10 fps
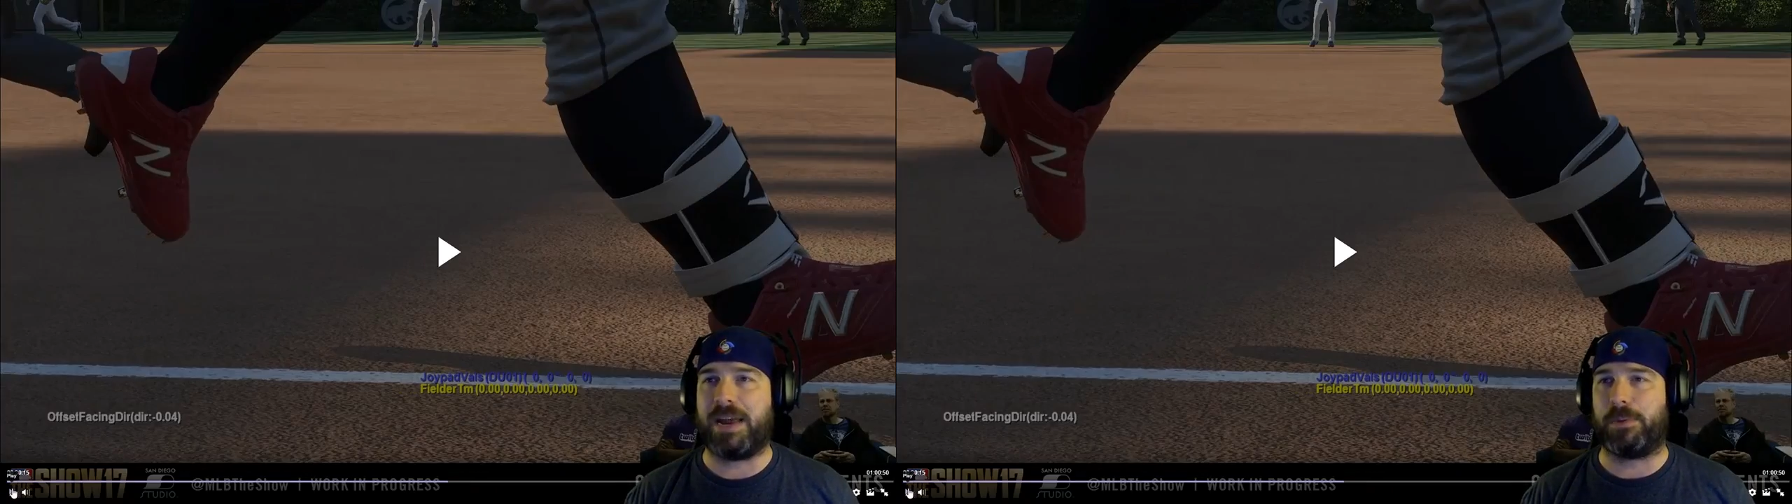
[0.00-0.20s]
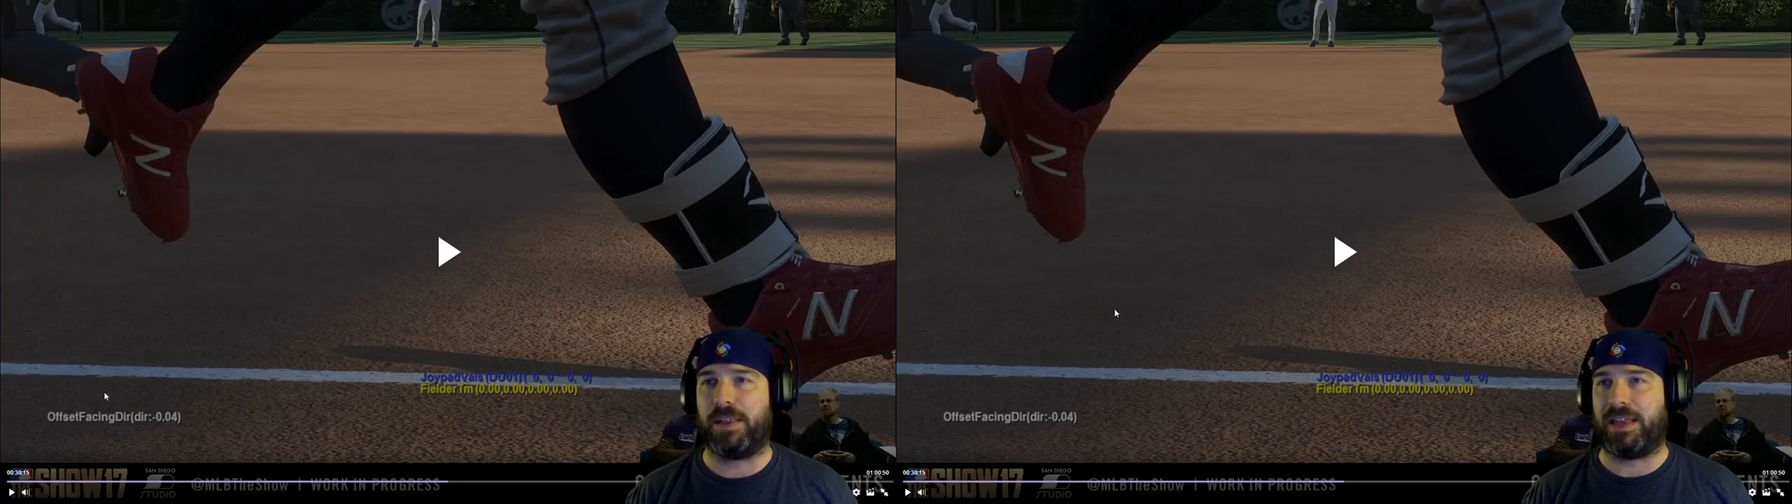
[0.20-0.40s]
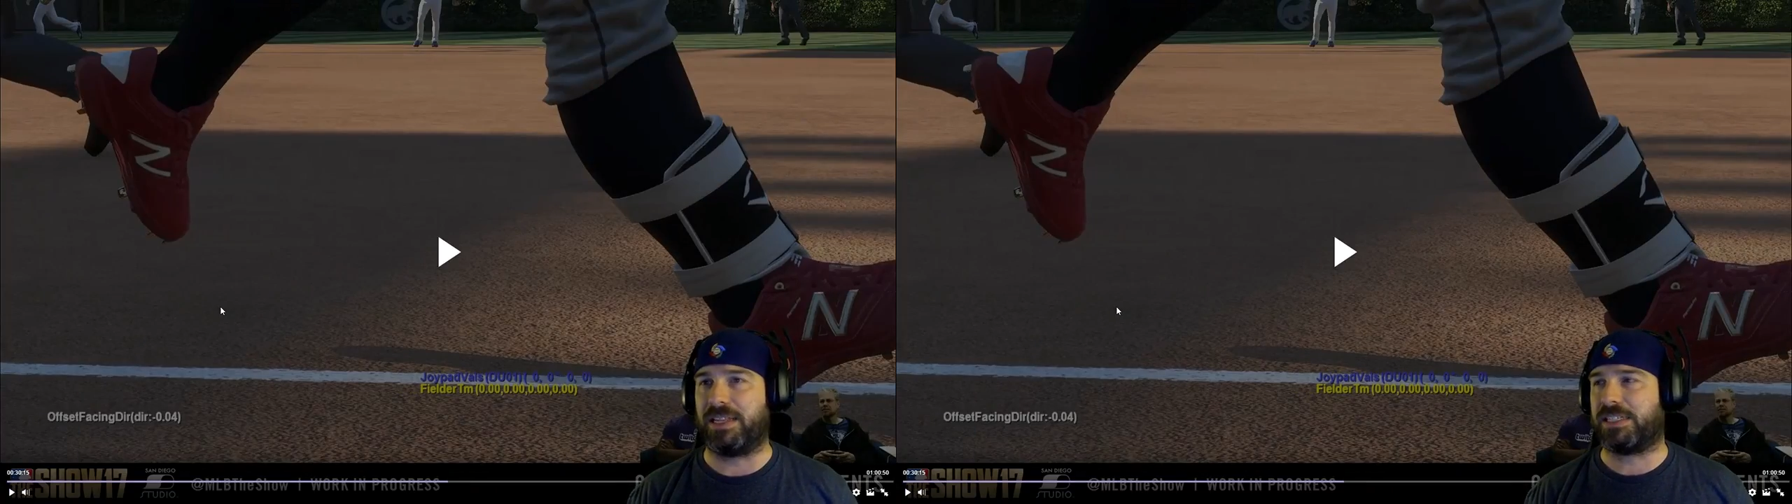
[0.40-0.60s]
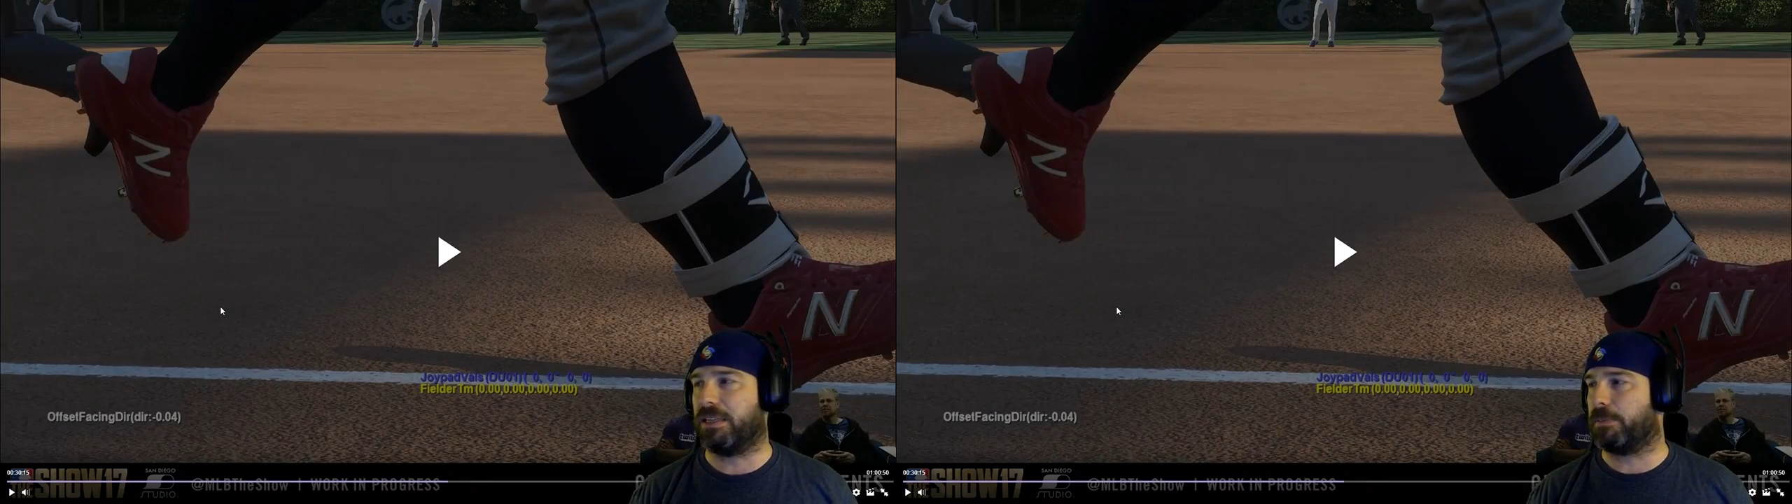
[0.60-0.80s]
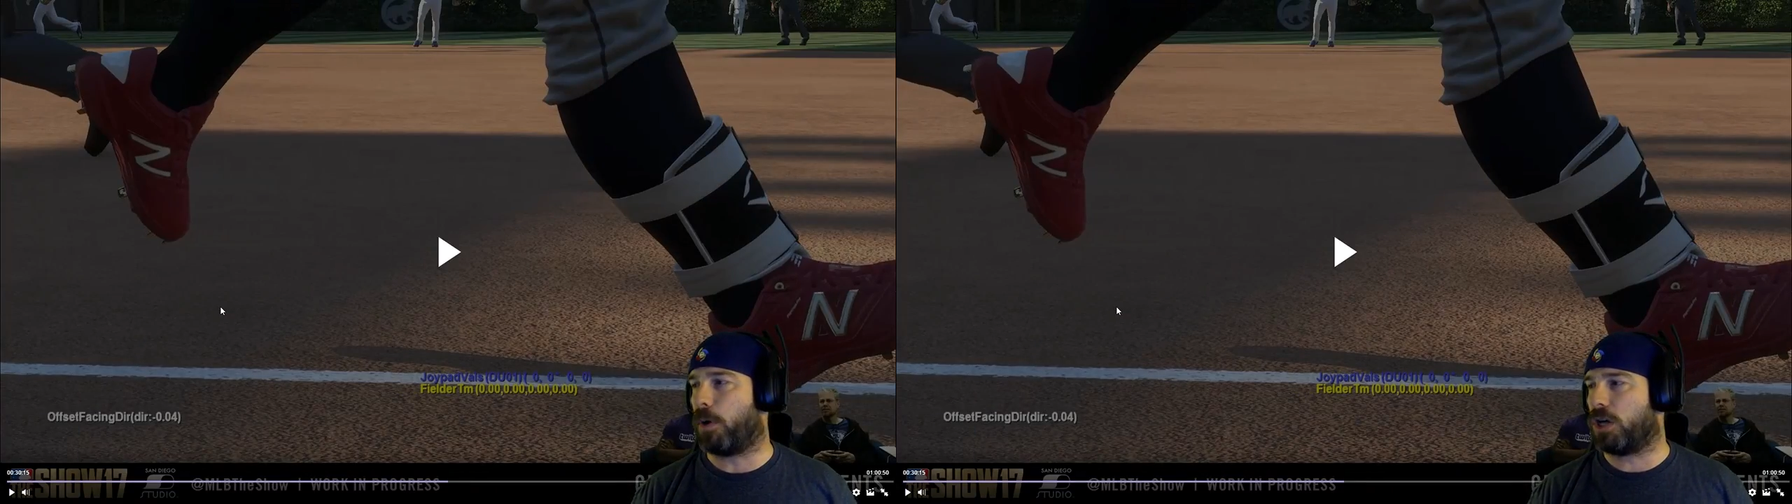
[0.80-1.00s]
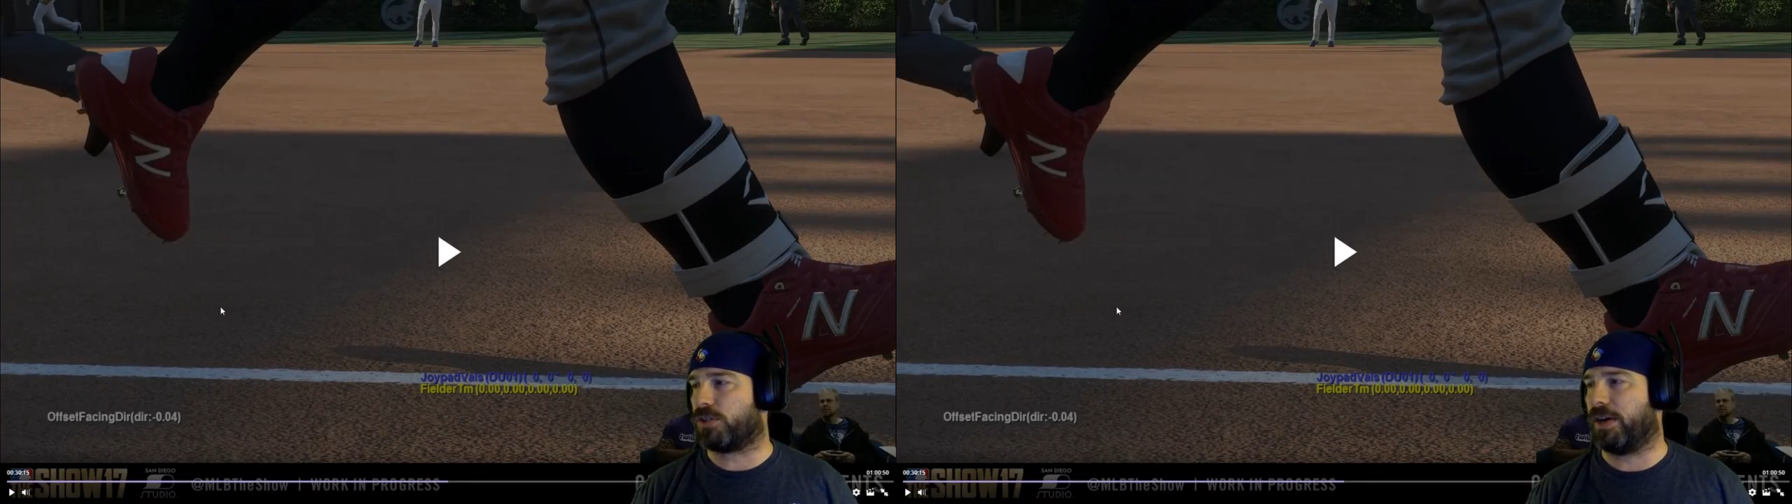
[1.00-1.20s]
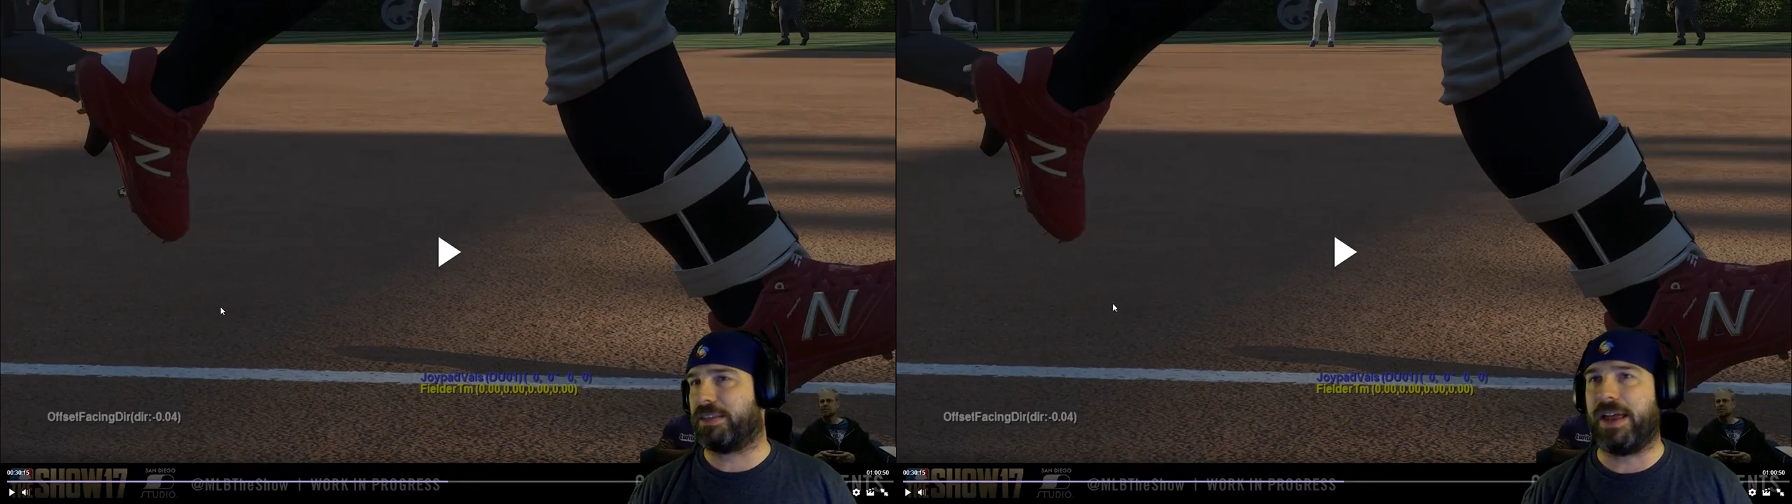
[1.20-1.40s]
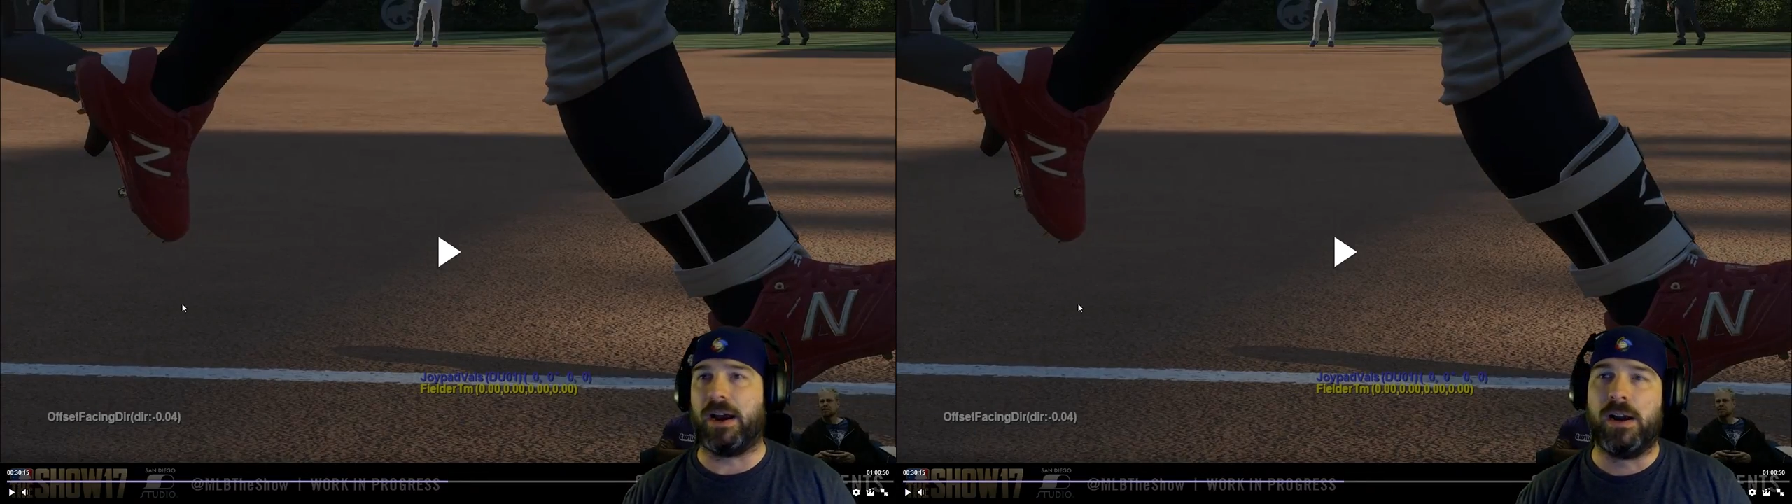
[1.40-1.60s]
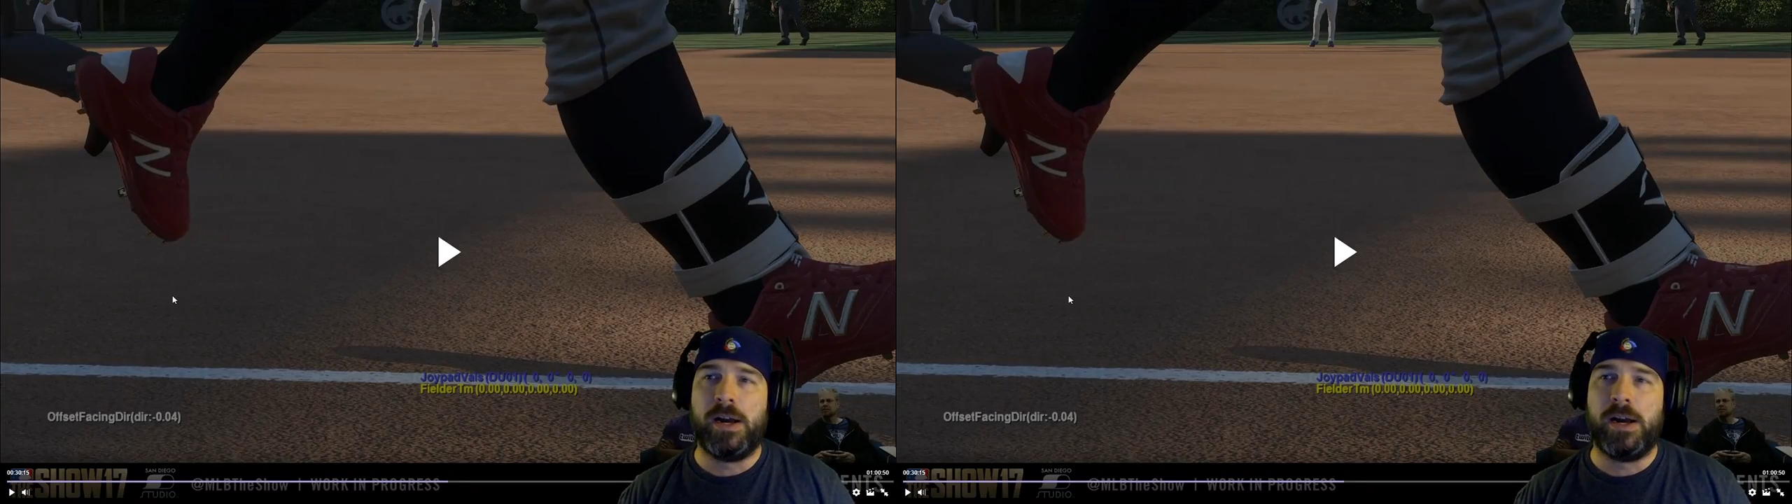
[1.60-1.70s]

of that. Let's pause it right there.